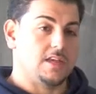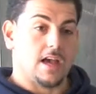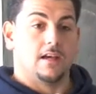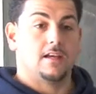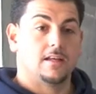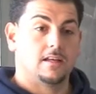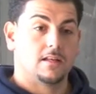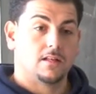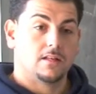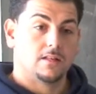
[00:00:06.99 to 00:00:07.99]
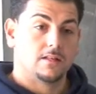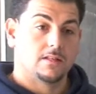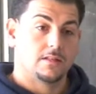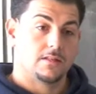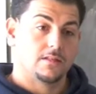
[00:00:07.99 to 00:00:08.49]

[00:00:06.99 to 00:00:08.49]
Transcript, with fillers: Yeah. So is the